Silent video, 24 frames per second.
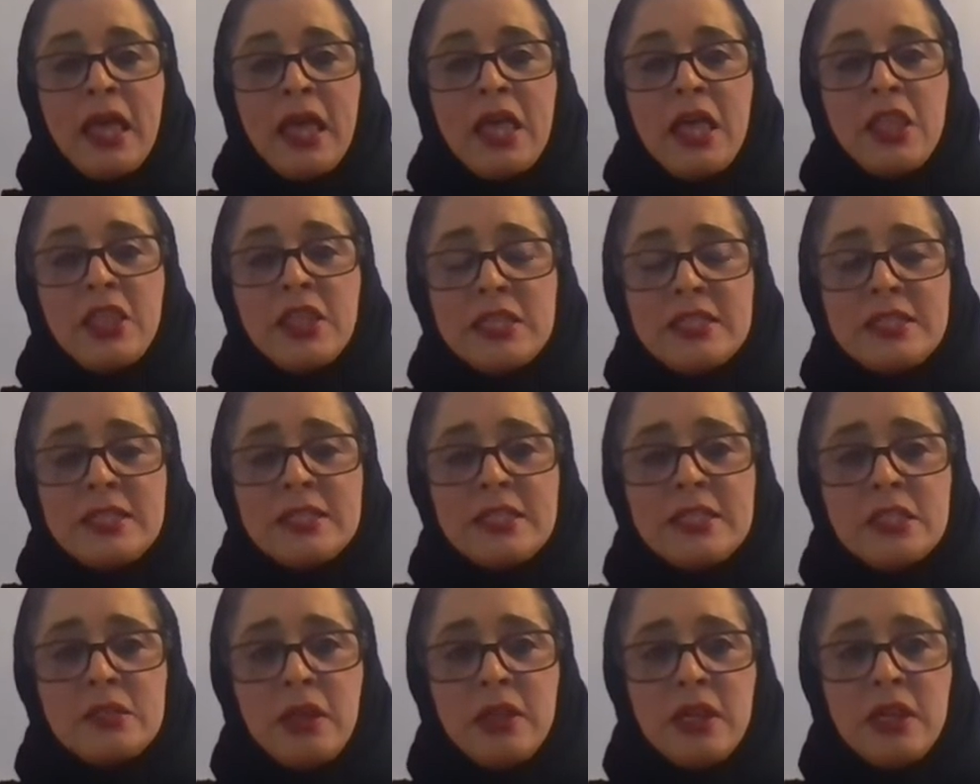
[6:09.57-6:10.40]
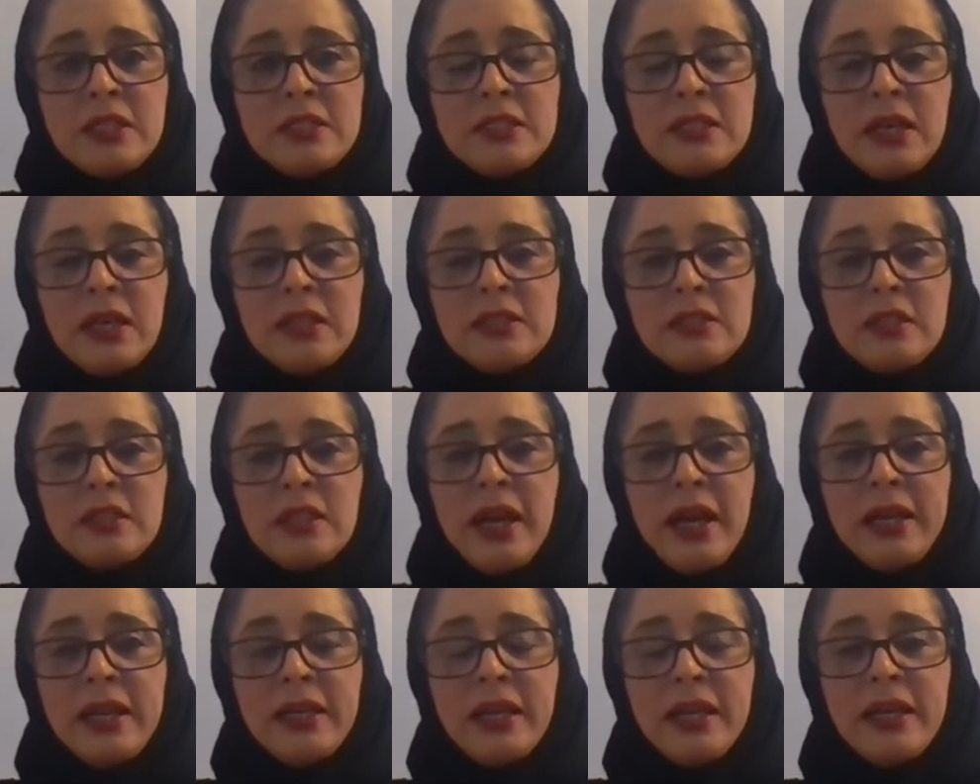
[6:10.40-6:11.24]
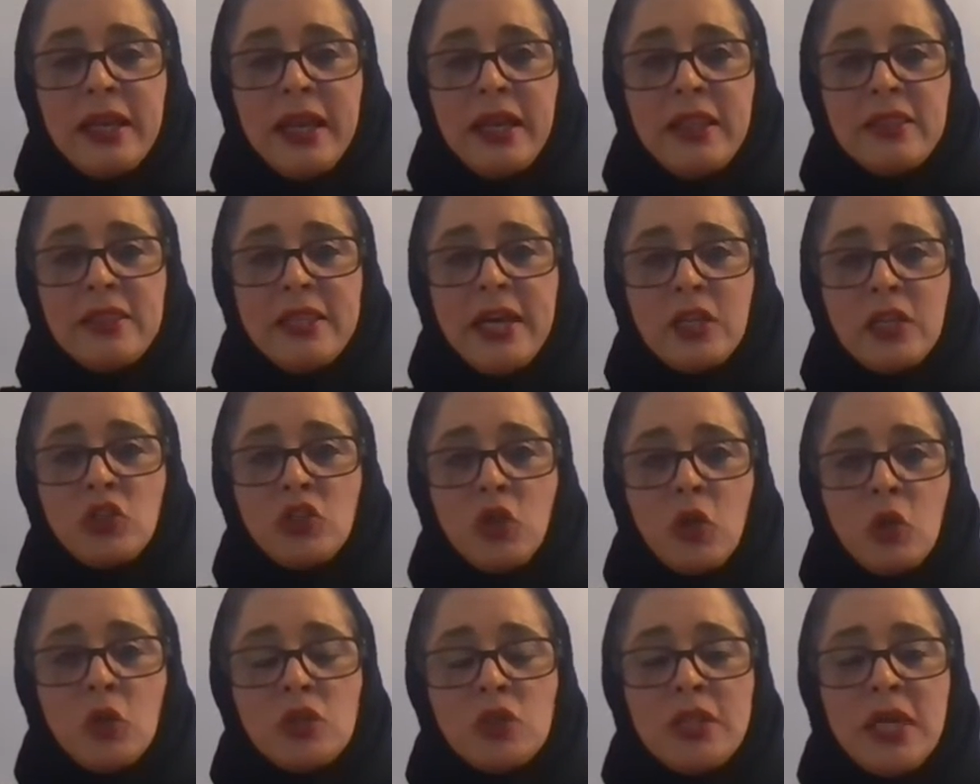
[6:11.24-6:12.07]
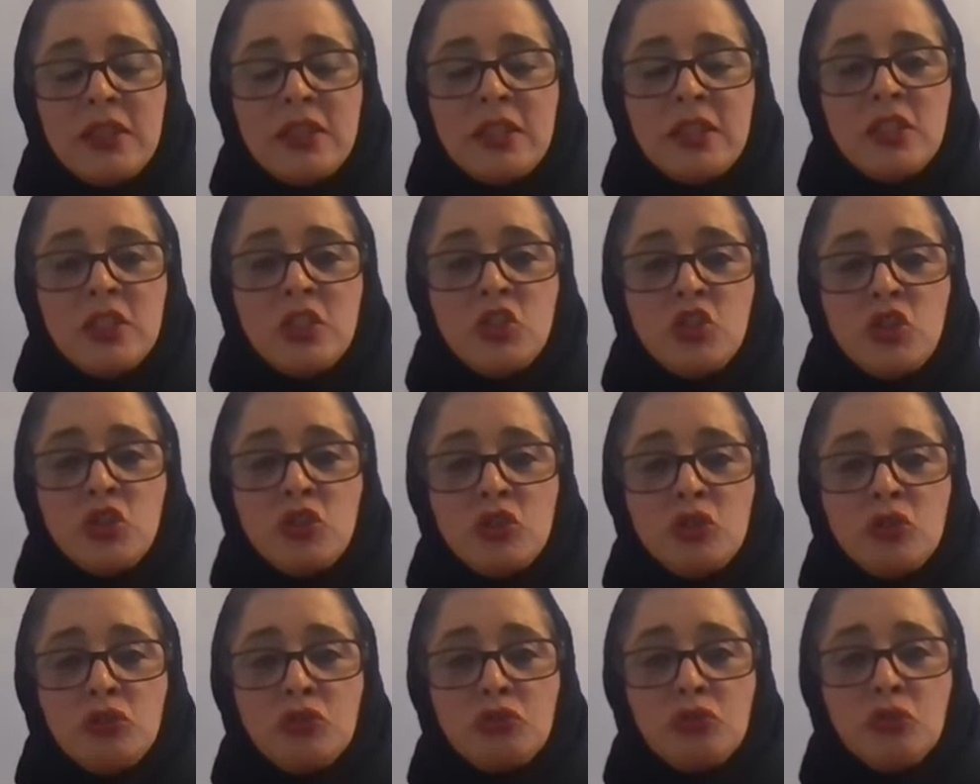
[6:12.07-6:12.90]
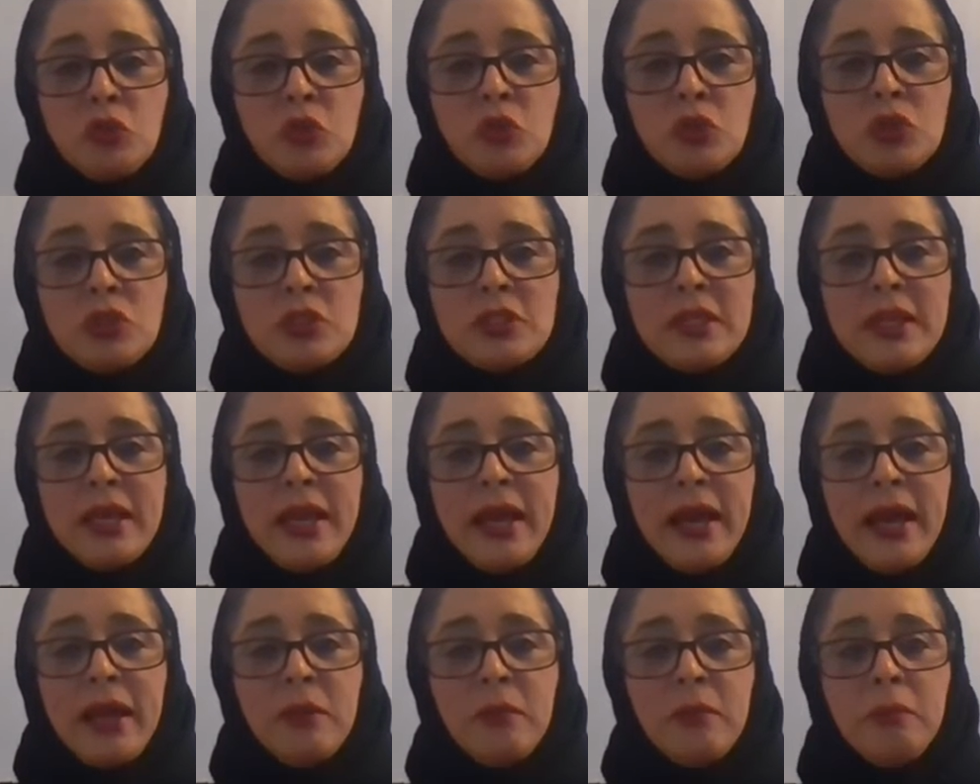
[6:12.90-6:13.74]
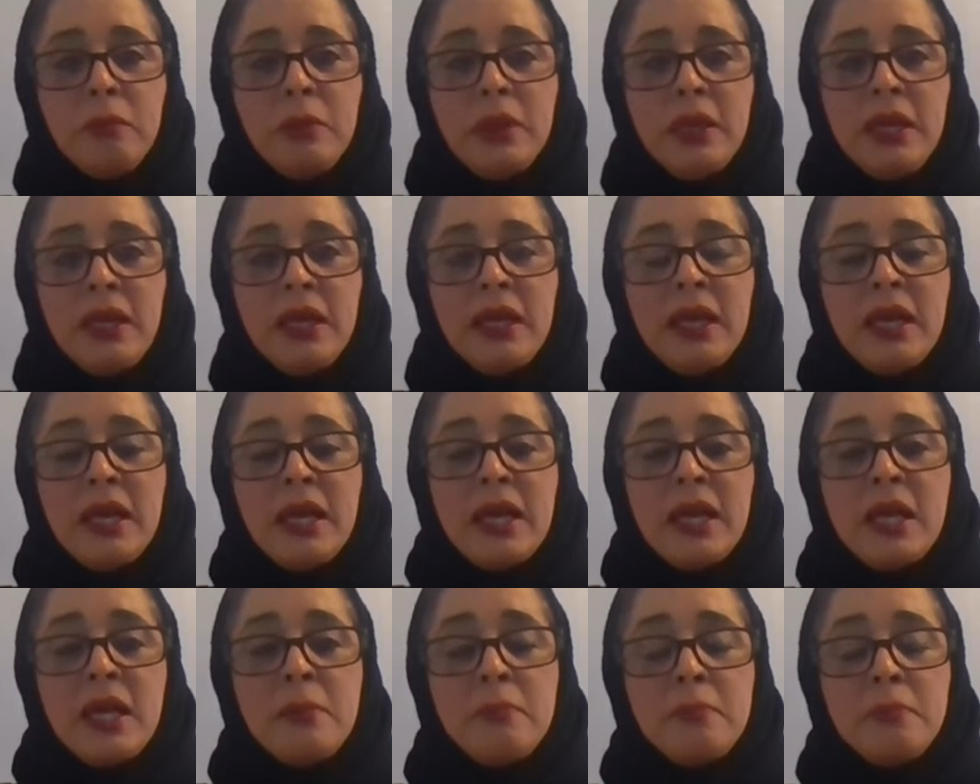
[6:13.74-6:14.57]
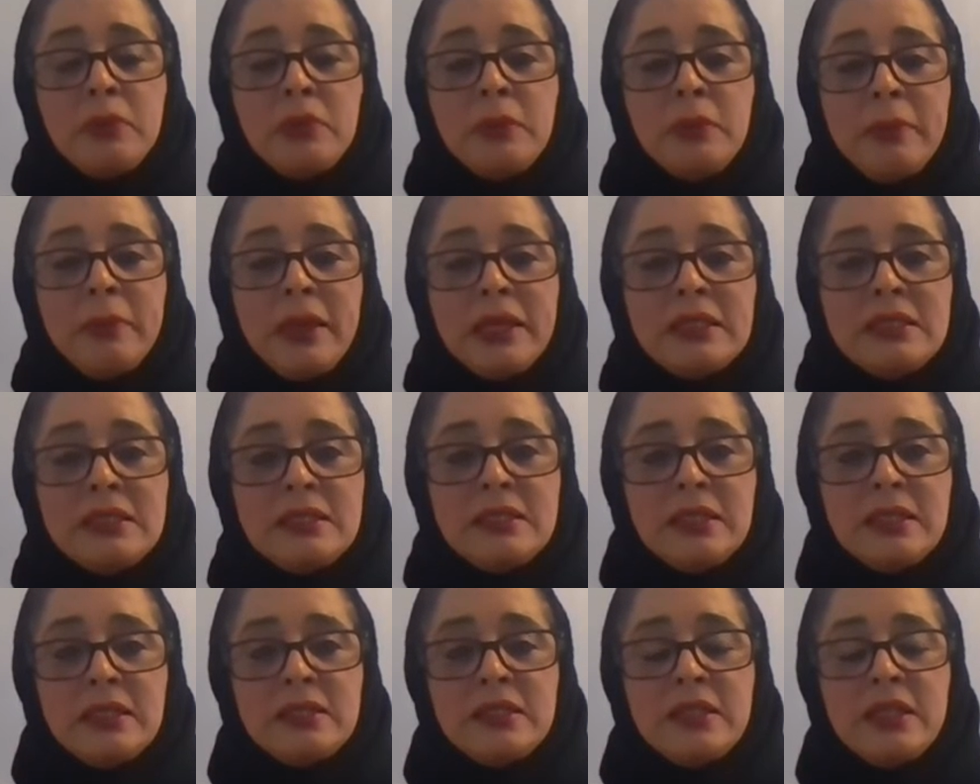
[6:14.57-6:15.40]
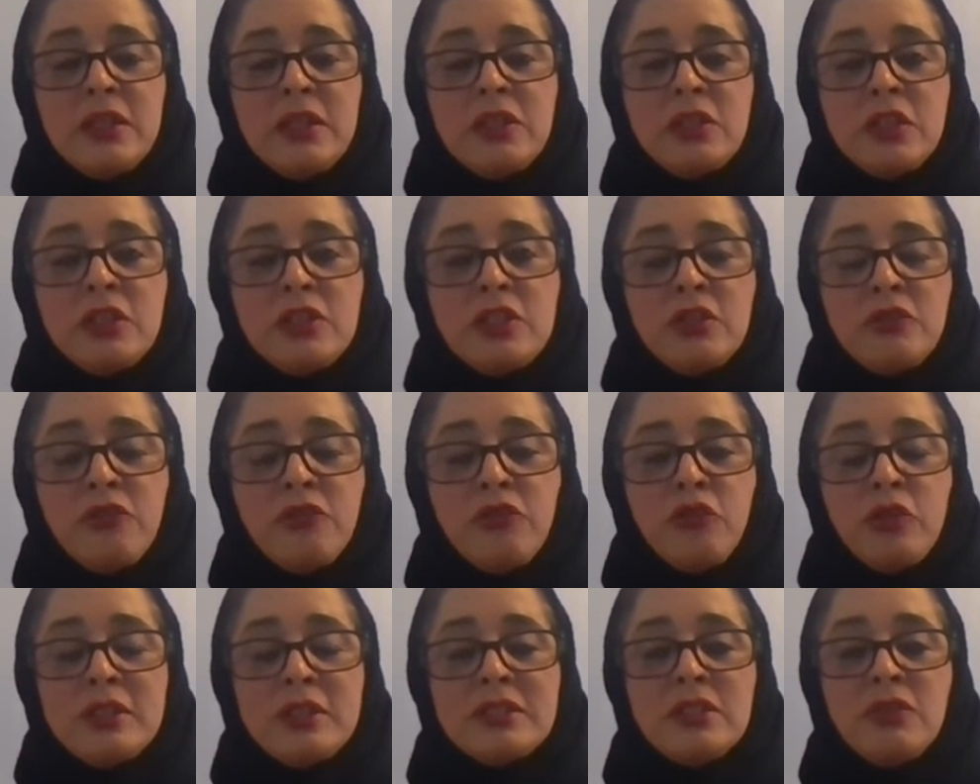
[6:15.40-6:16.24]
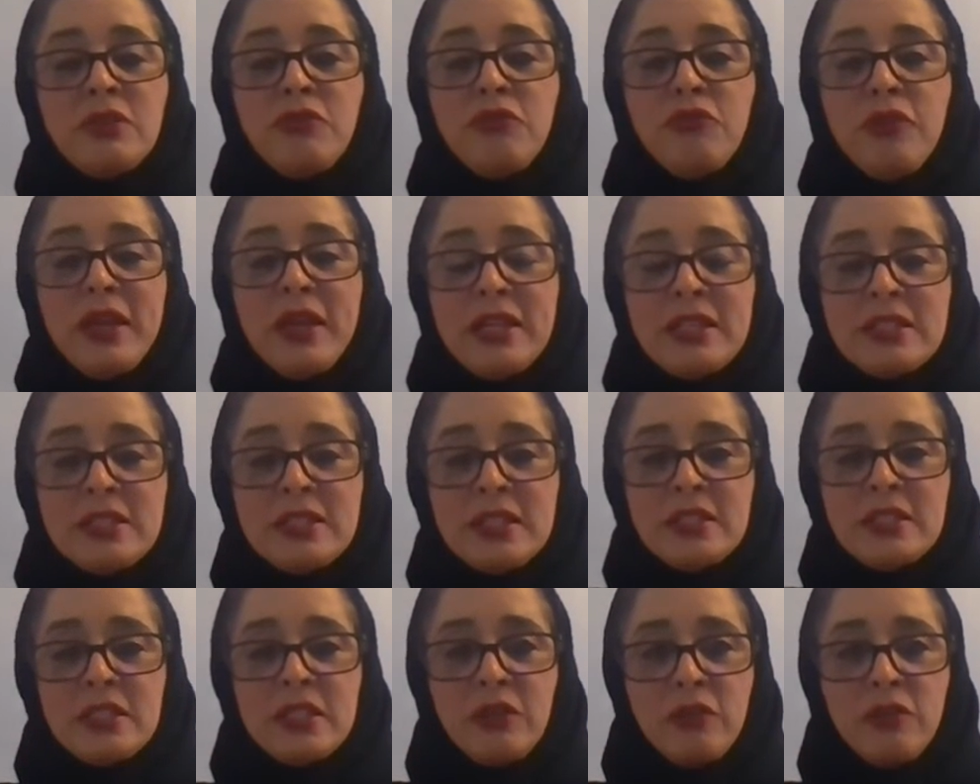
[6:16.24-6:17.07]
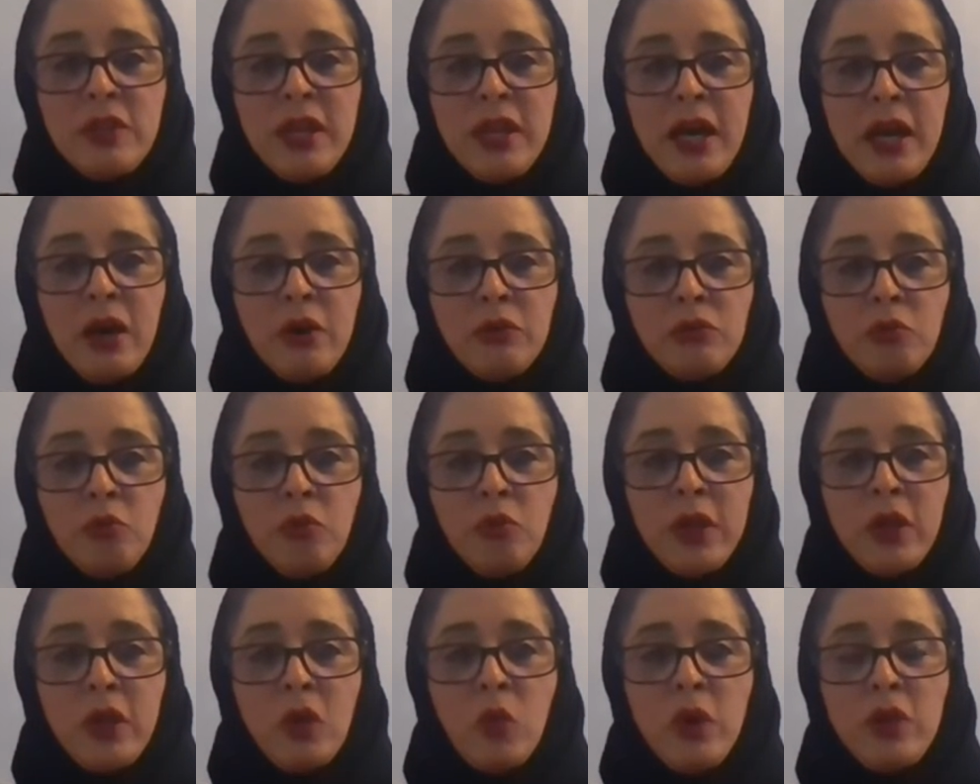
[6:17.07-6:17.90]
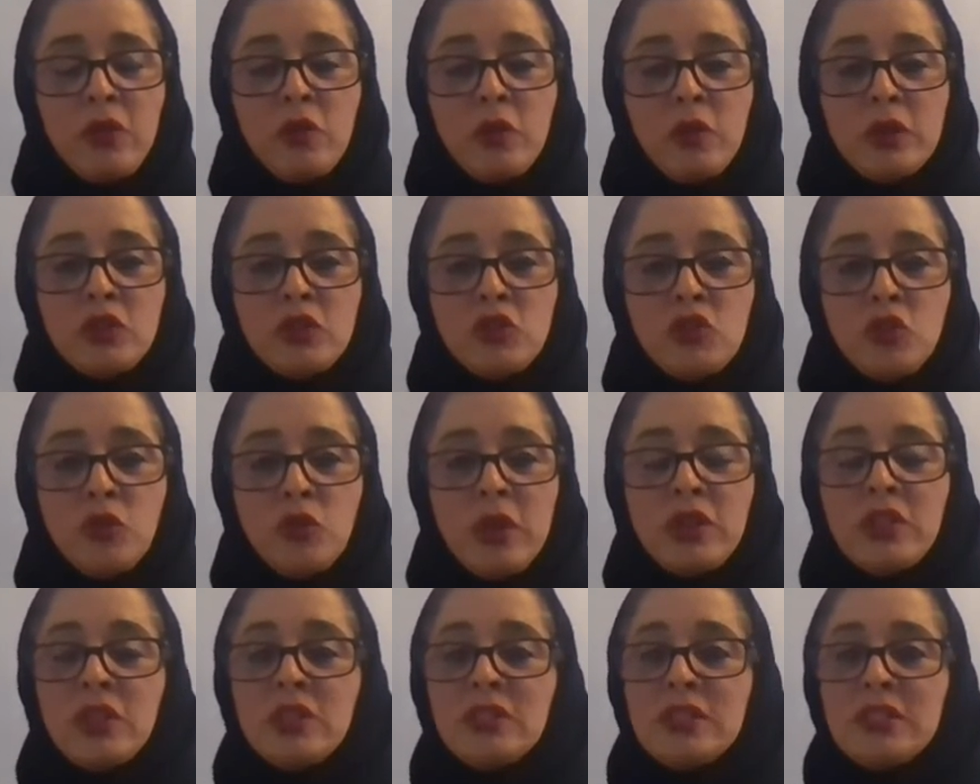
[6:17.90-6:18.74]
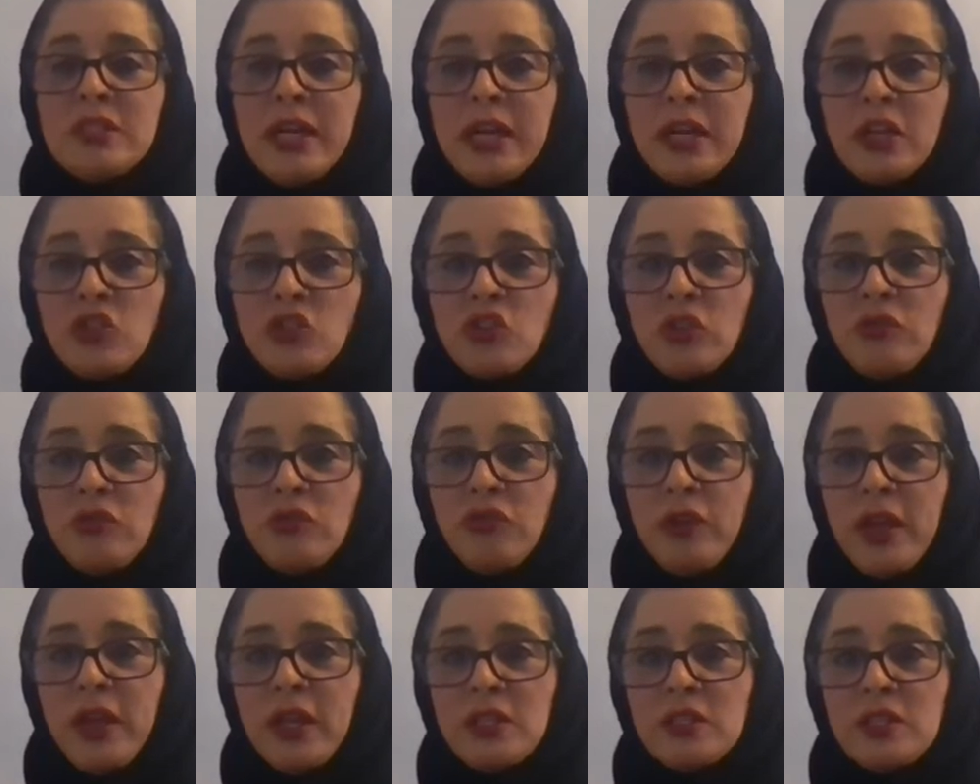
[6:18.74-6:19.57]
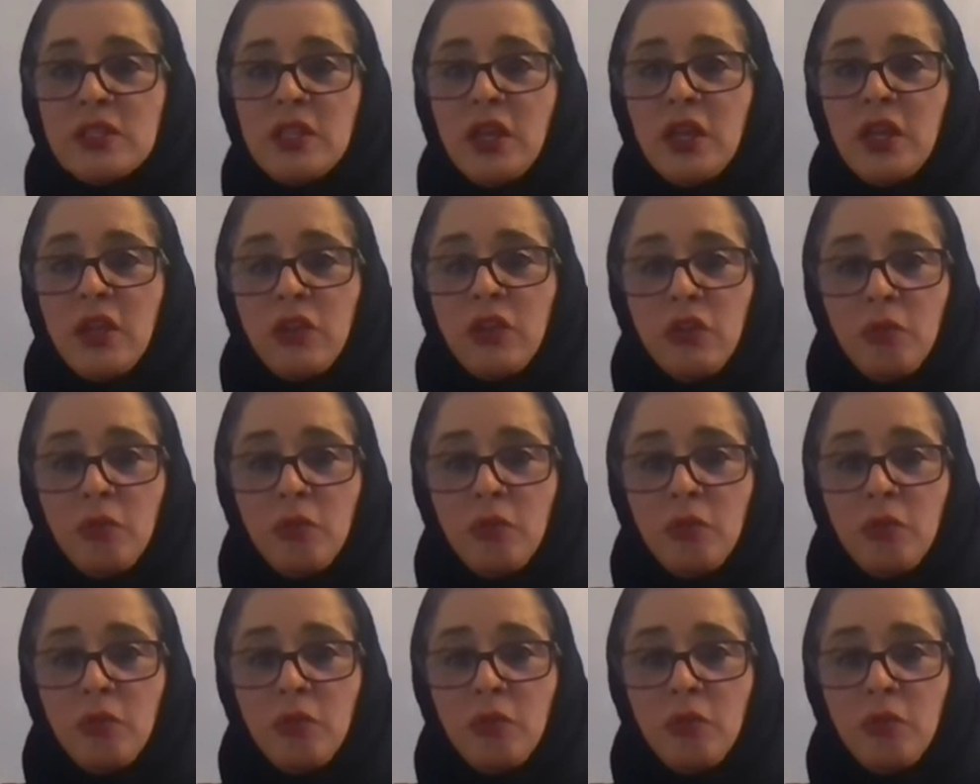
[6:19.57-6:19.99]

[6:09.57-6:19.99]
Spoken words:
This is a slide again that shows that the digital tools can be implemented in the different phases of the outbreak, whether it's during the detection phase,